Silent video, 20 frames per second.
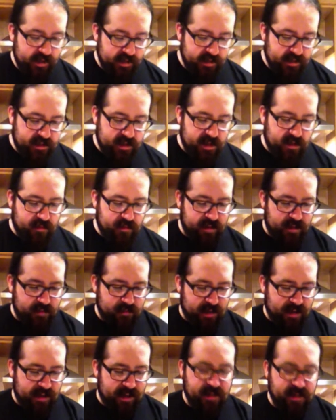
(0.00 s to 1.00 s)
So within
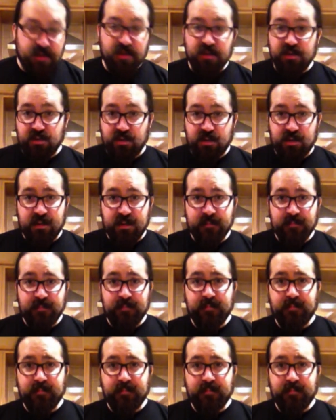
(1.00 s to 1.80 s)
my electrical drawer,